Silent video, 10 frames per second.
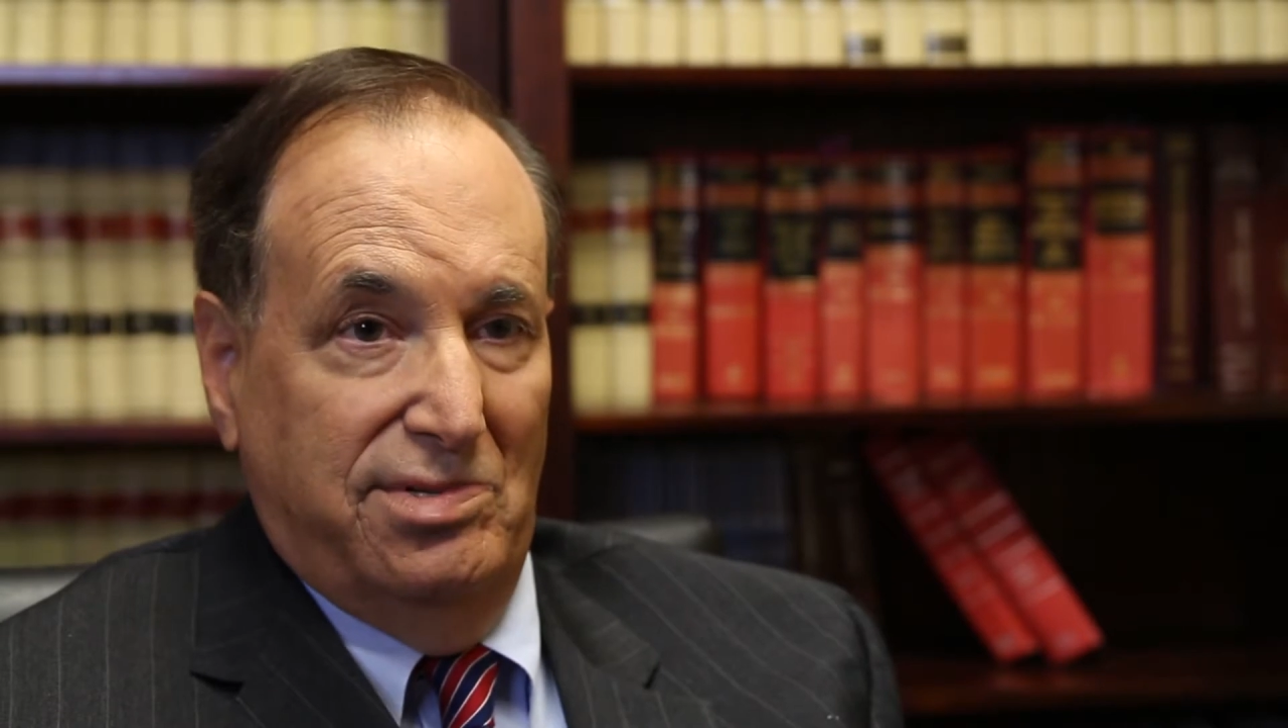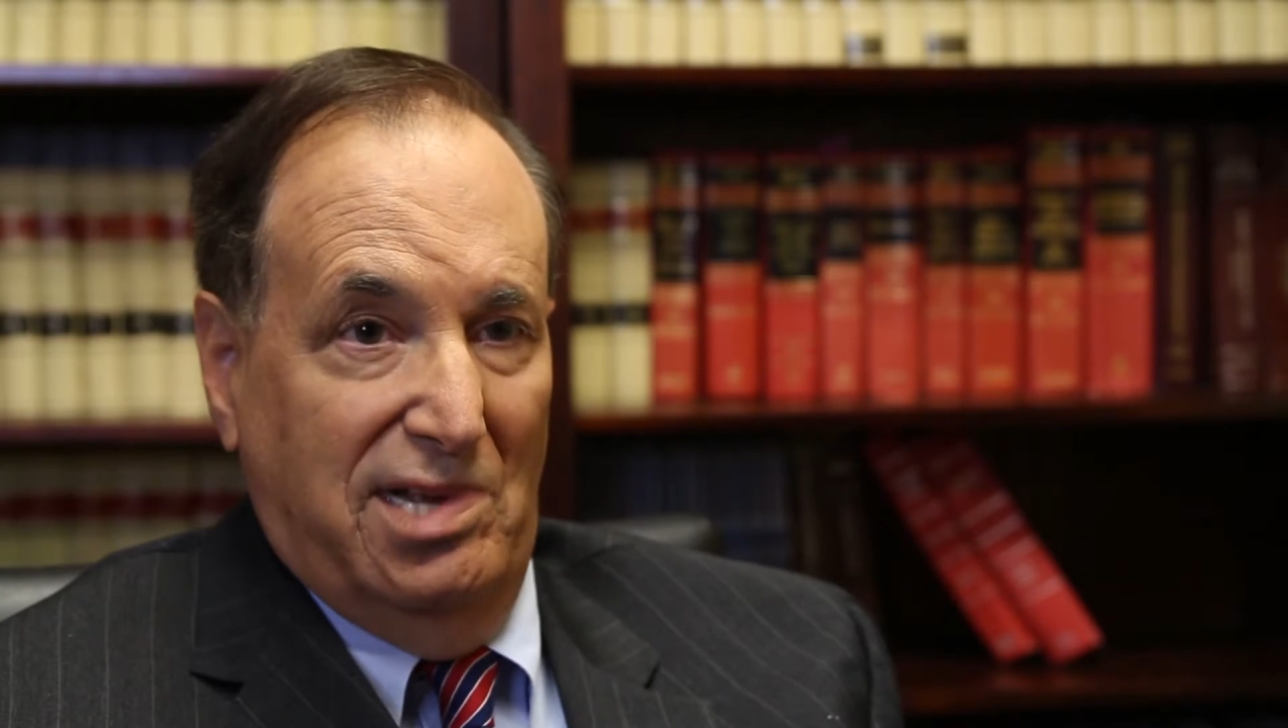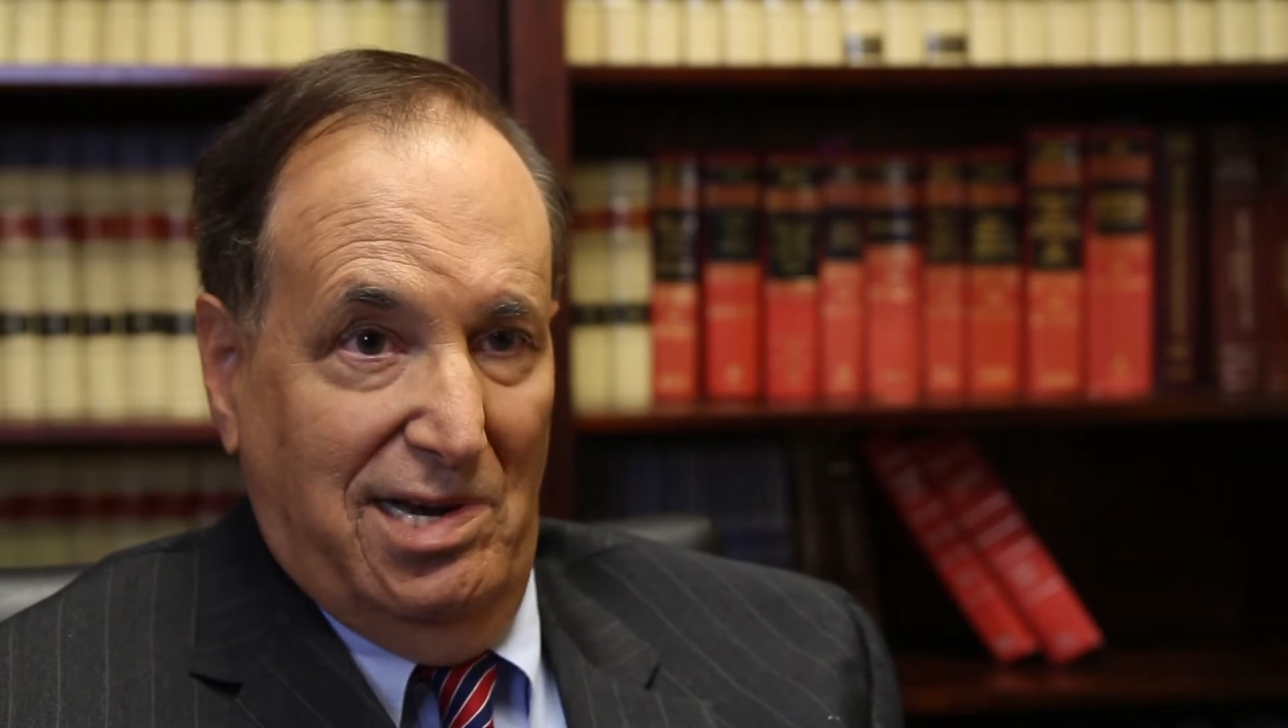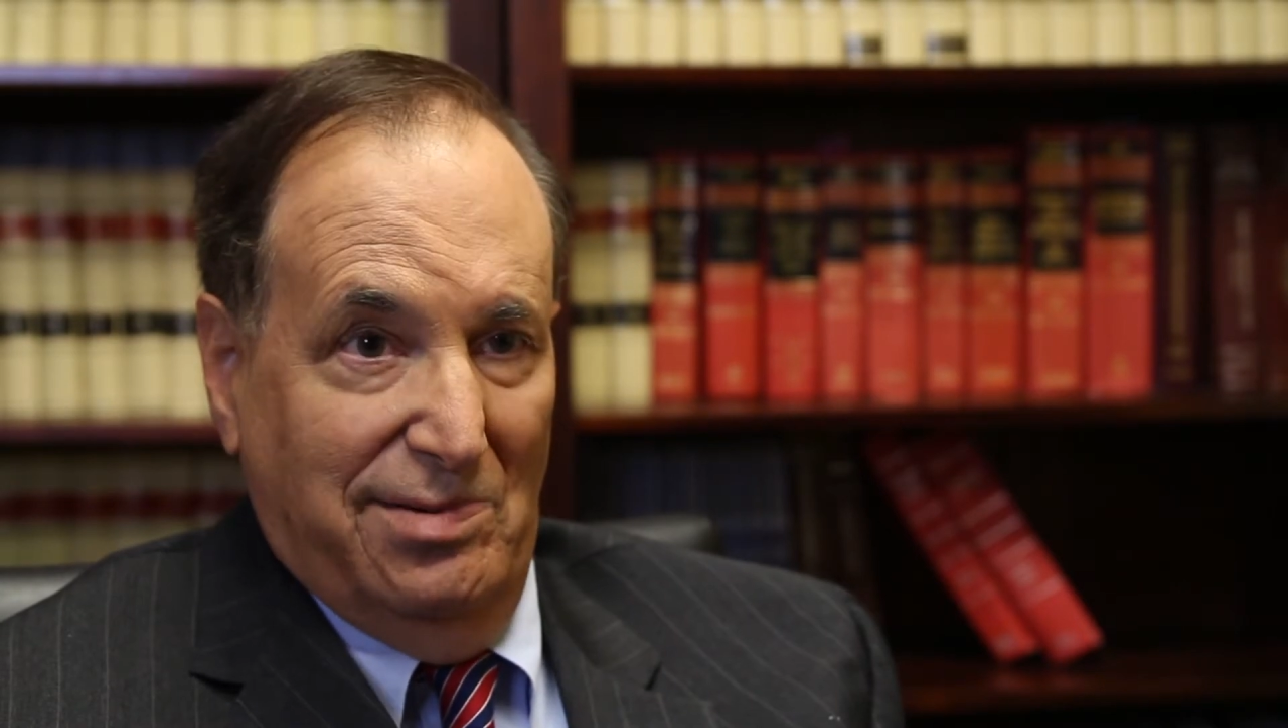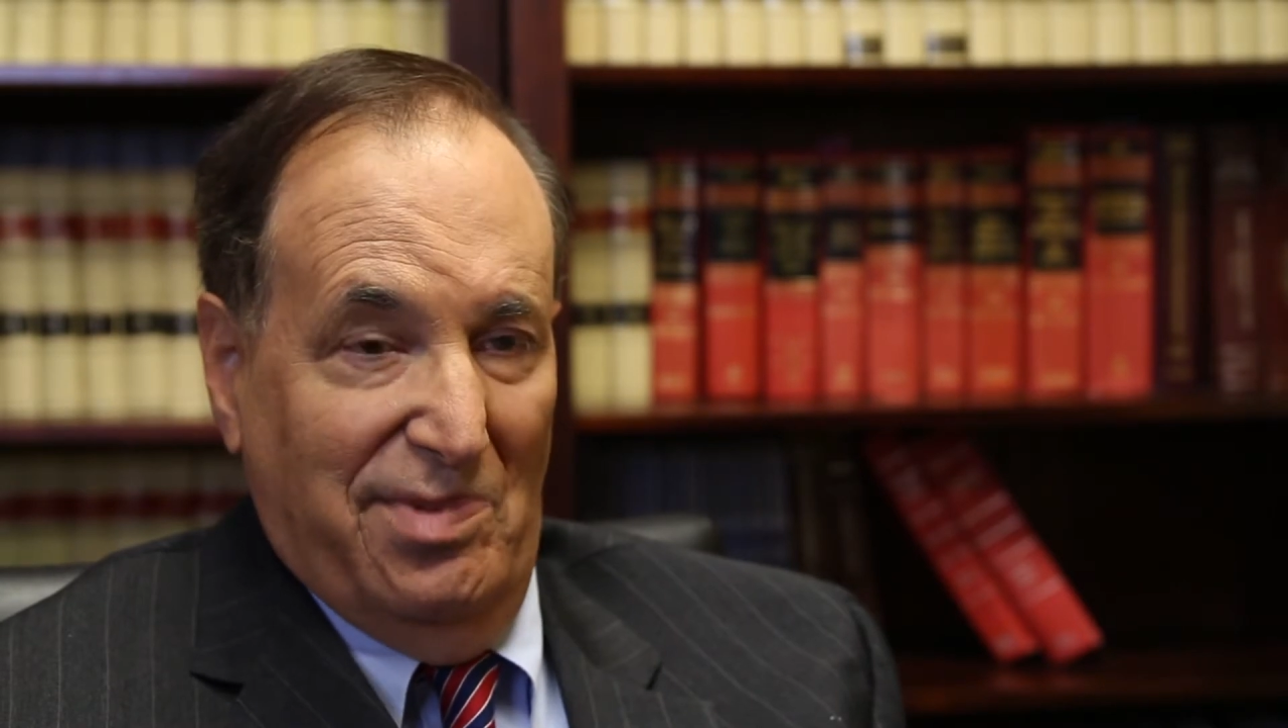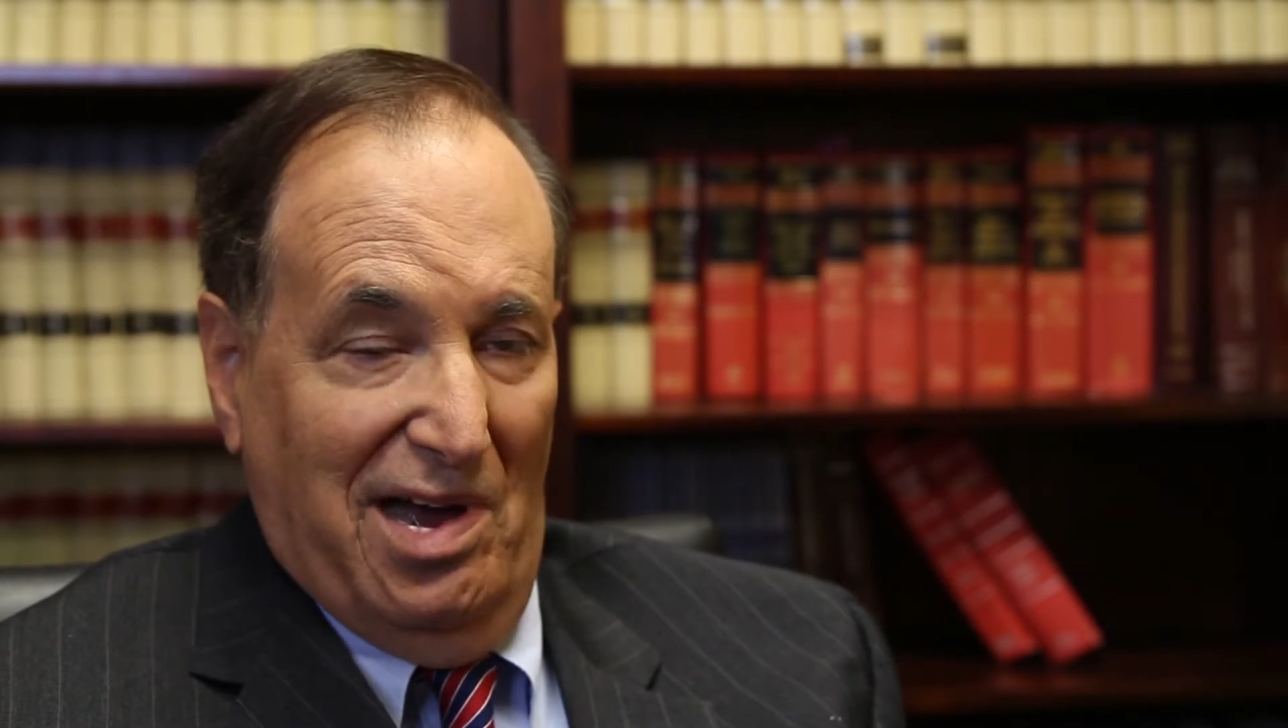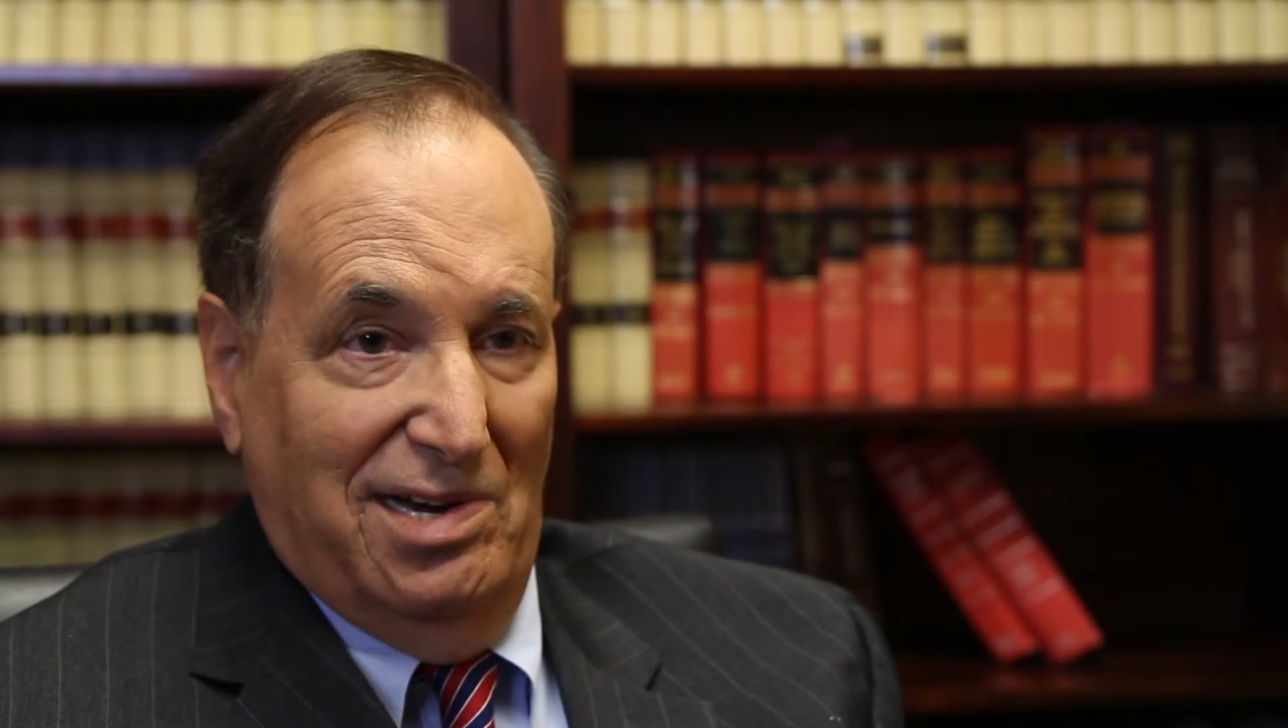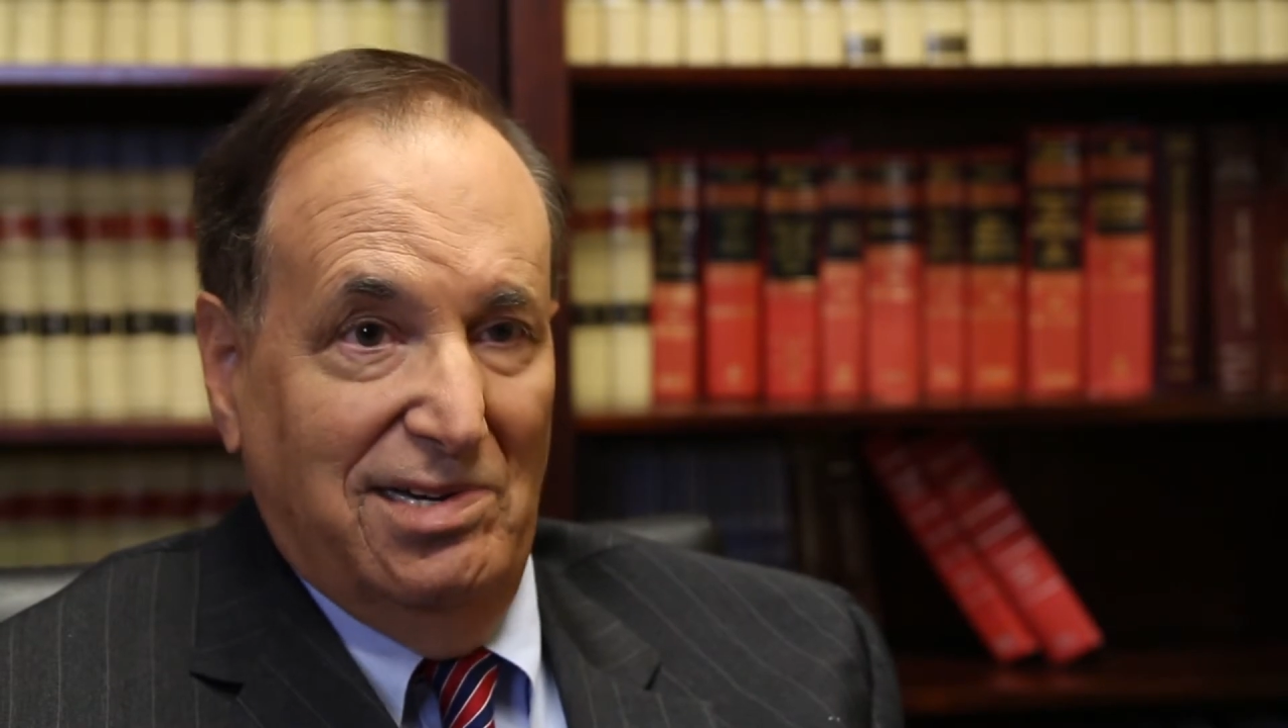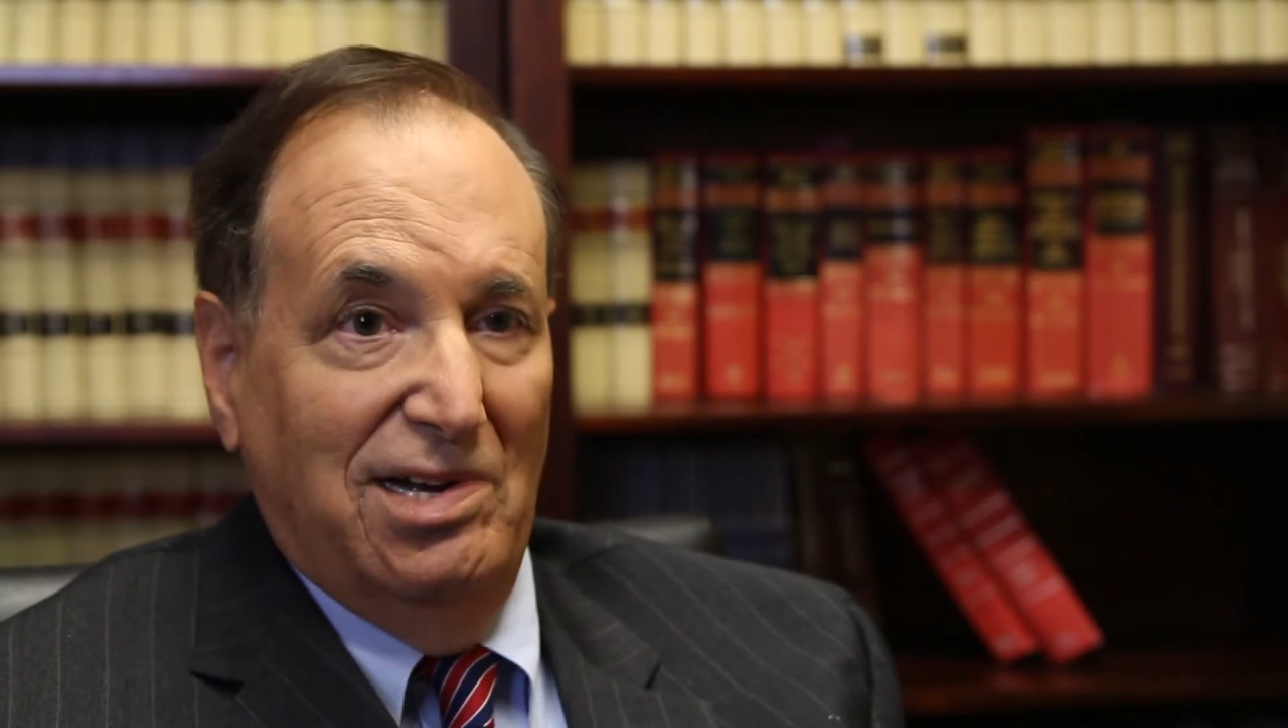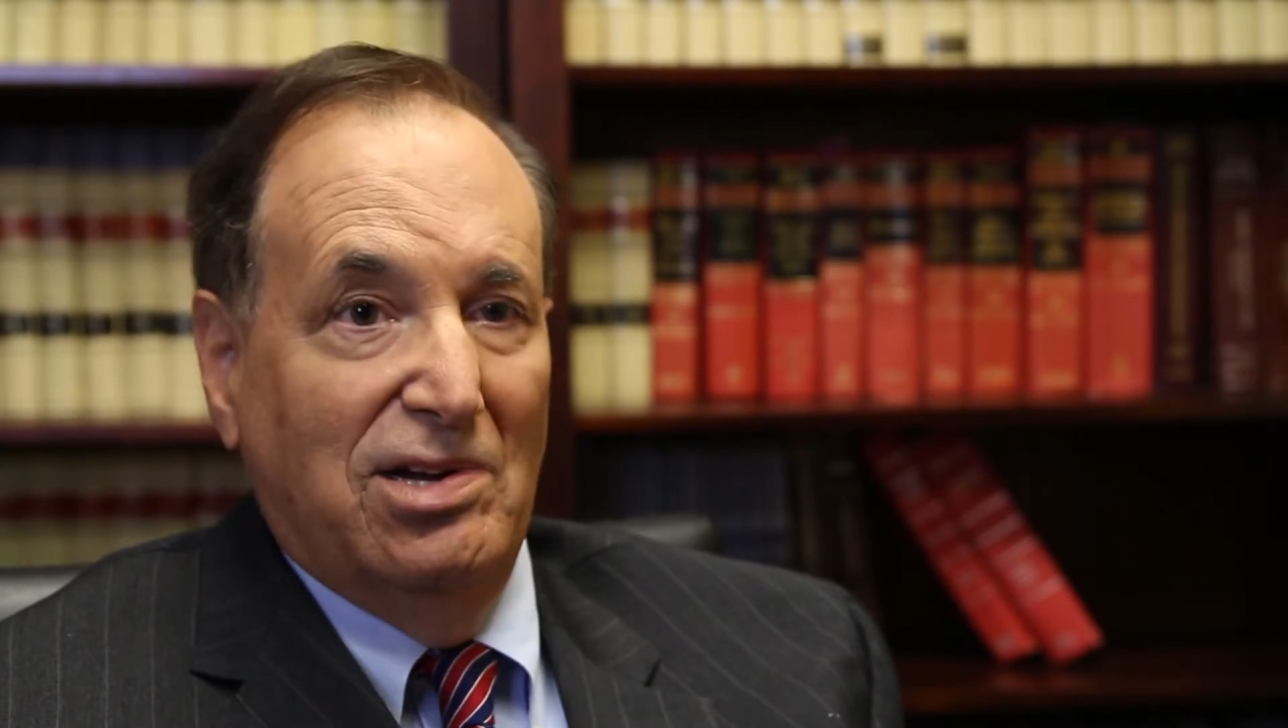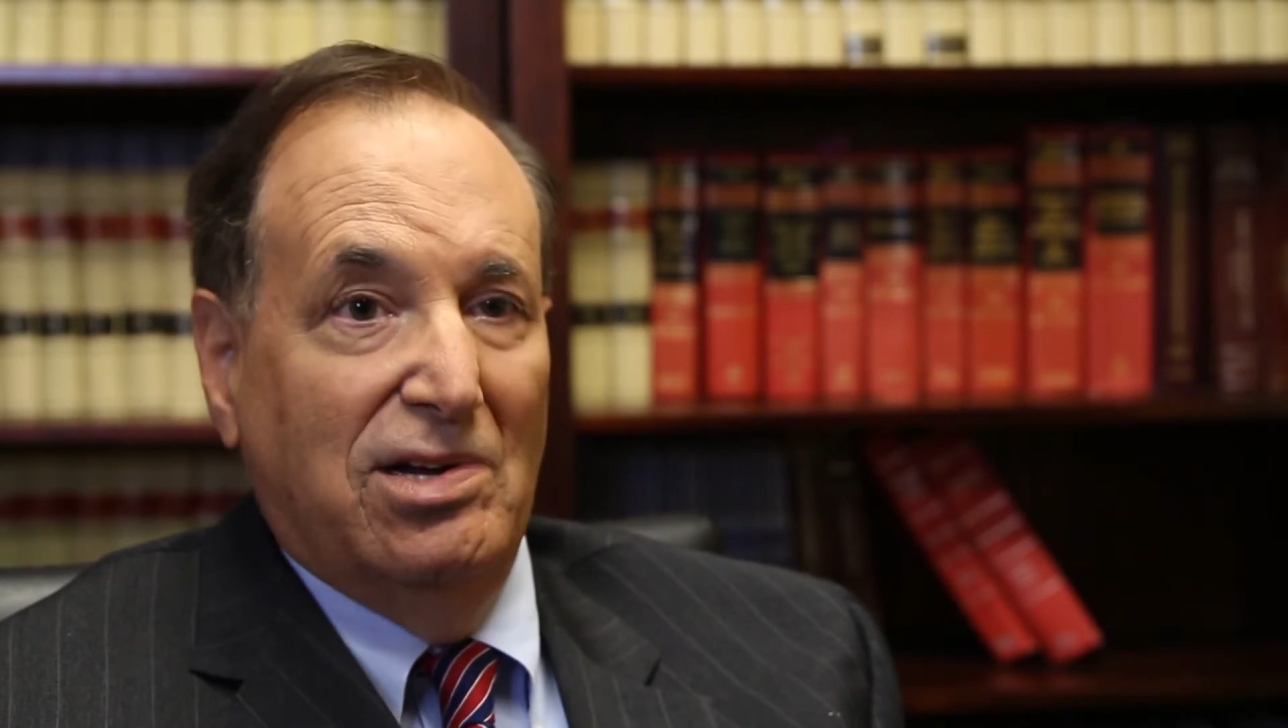think about